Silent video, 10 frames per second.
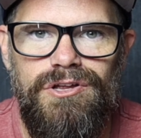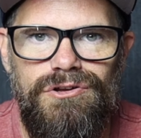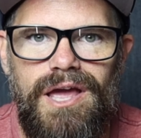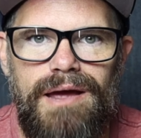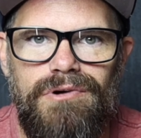me a
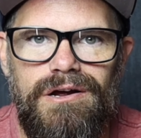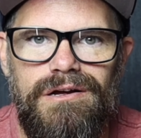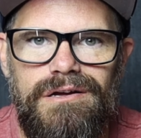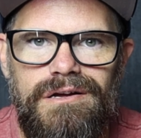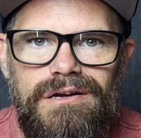new camera.
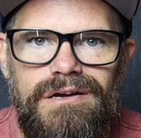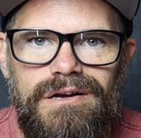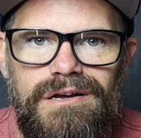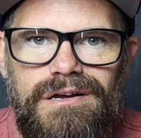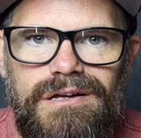
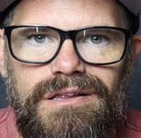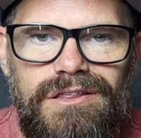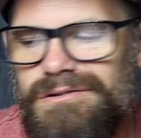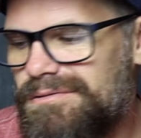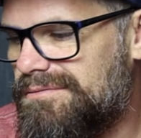
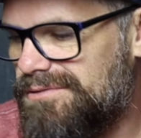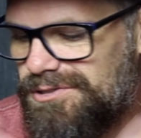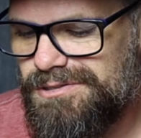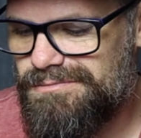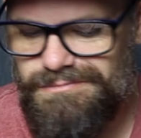That
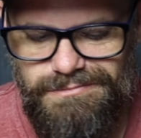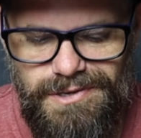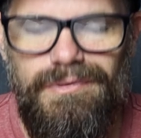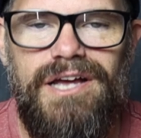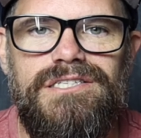was
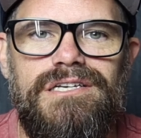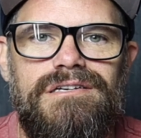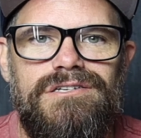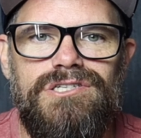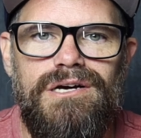amazing
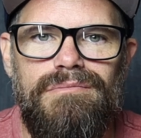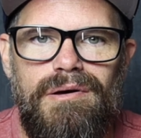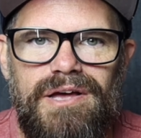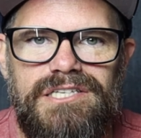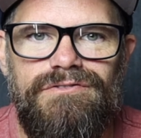because I'm
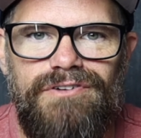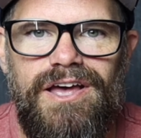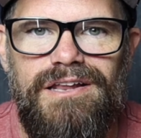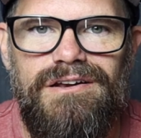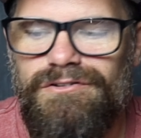a massive
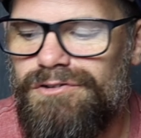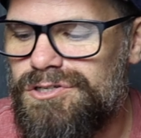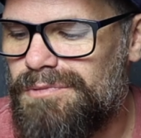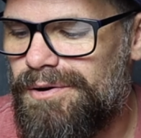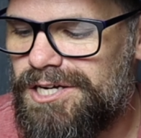fan of
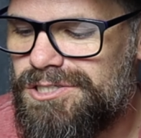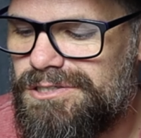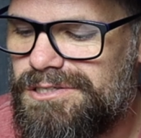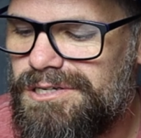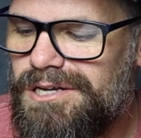Osmo
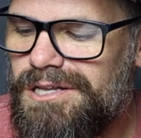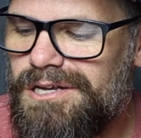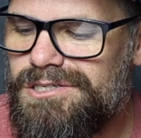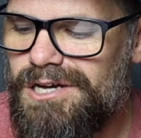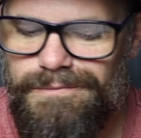Actions.
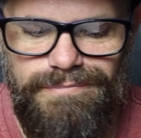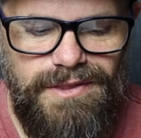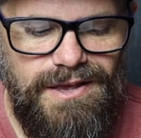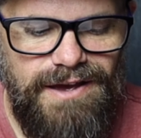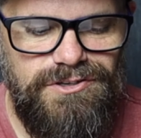So
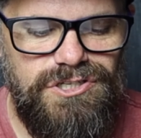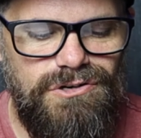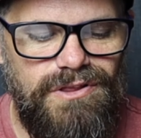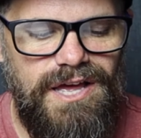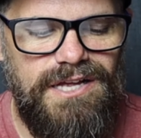having said
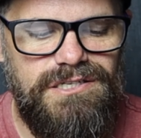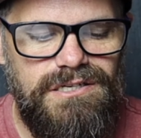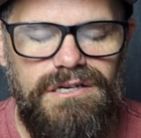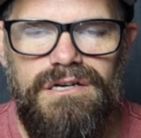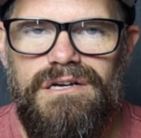all that,
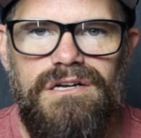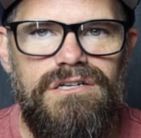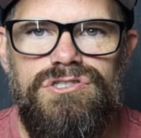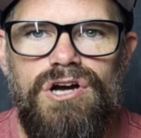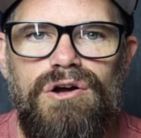
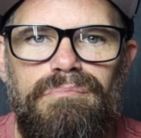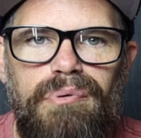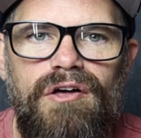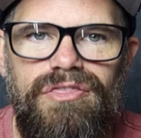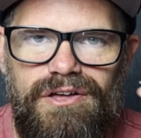don't
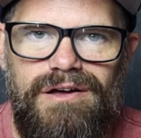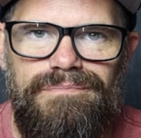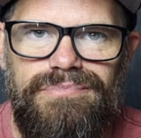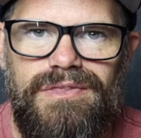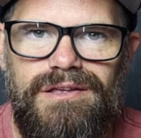bother.
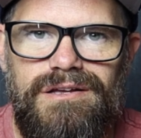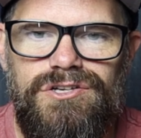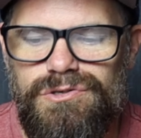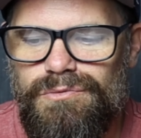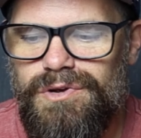
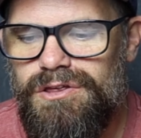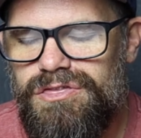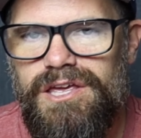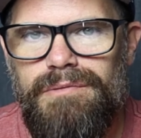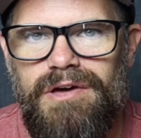Because when you
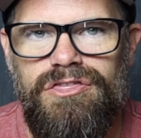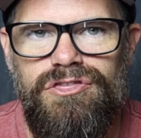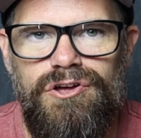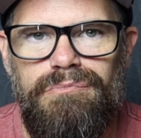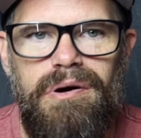think about
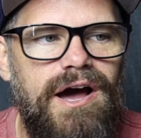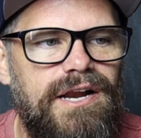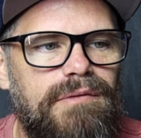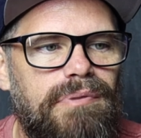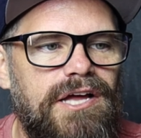
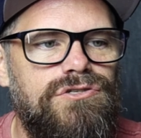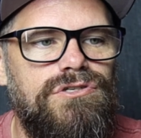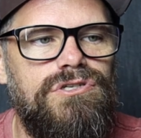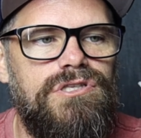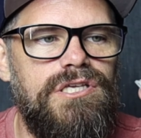third-party
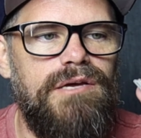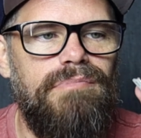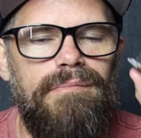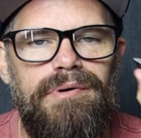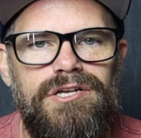batteries, you think
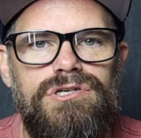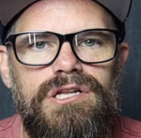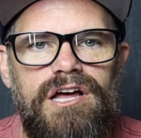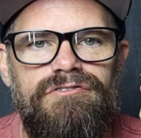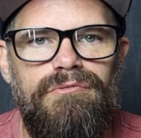about battery
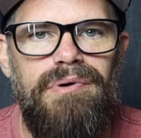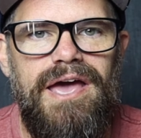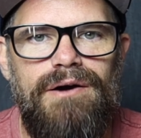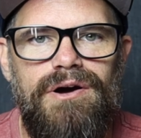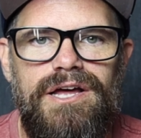life and
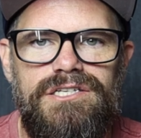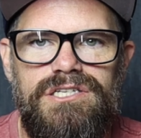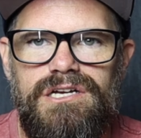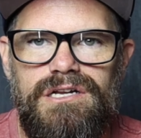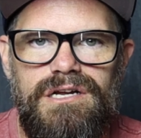power, and is
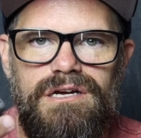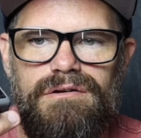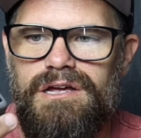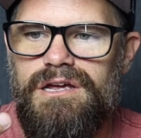it going to